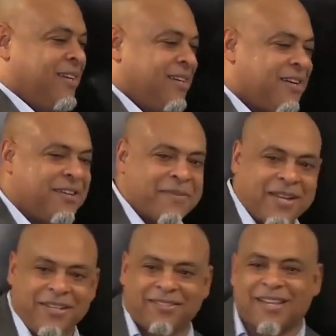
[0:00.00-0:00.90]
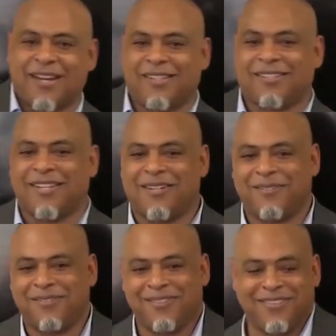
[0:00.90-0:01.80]
Girl, you better use that other
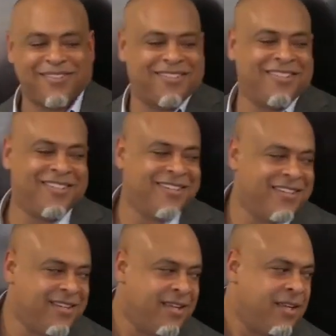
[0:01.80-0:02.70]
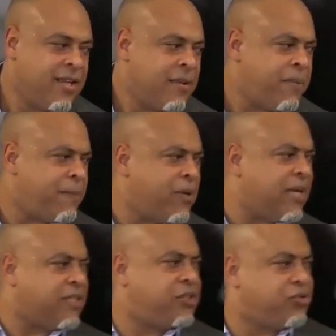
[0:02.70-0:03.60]
thumb. People are
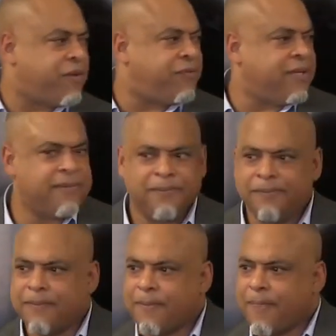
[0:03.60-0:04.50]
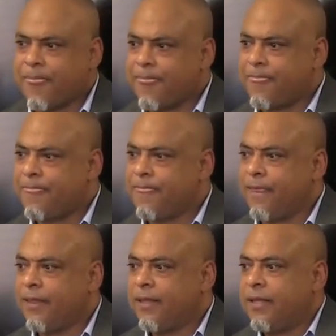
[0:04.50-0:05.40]
less driven,
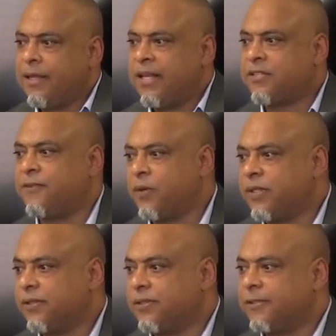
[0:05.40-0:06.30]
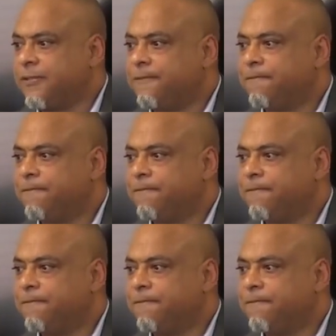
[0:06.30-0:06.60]
less focused.